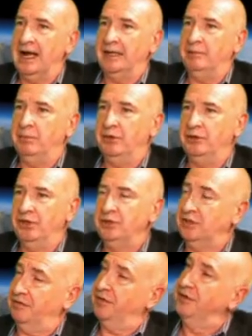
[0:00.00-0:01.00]
I
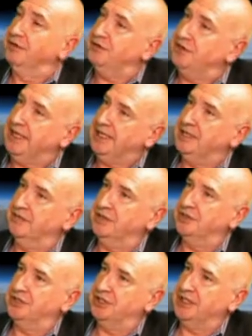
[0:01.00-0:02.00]
produced a front sheet of a
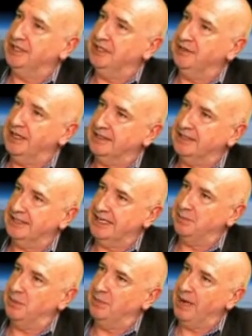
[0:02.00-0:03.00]
strategic threat
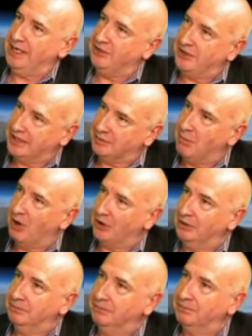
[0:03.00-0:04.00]
assessment matrix
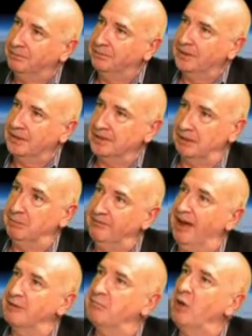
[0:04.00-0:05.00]
model, a
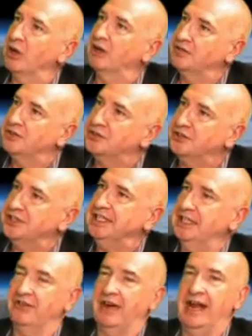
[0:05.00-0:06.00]
simplified model of the
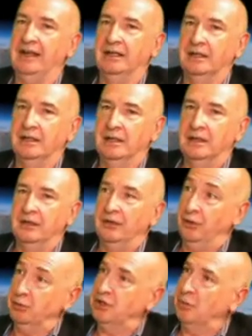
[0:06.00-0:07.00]
strategic threat,
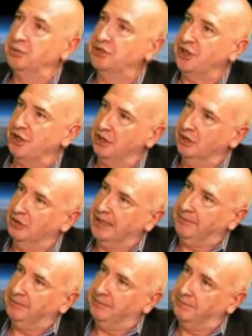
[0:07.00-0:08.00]
that was absurd
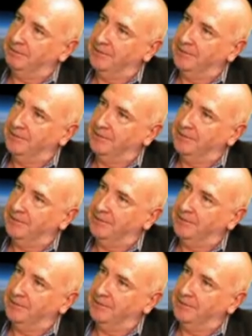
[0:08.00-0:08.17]
looking,